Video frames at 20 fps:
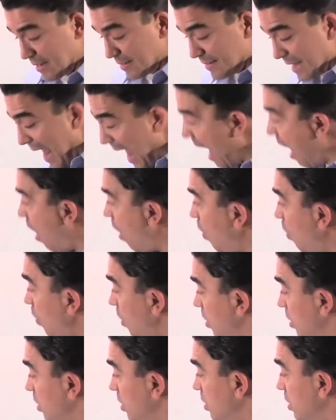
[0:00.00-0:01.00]

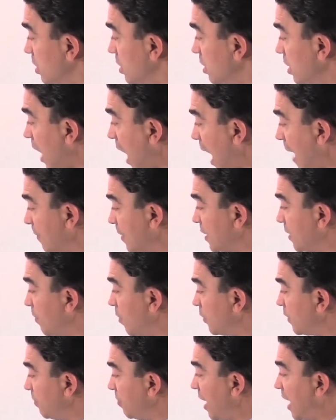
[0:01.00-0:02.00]
Now, I'm going to
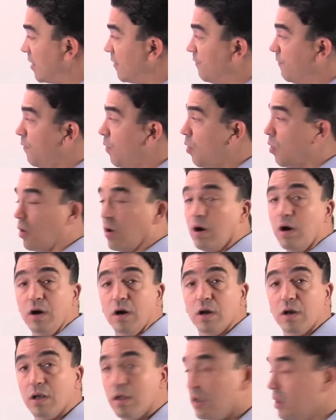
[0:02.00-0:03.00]
multiply the
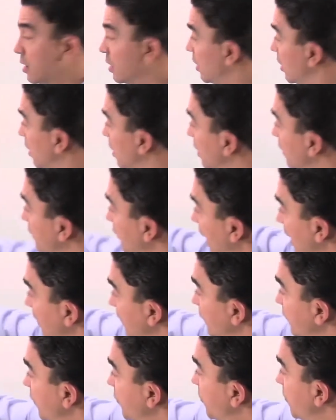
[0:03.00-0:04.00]
4
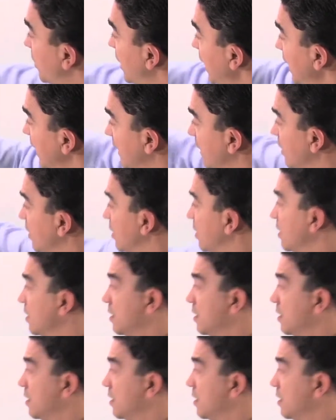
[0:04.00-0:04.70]
times the 3.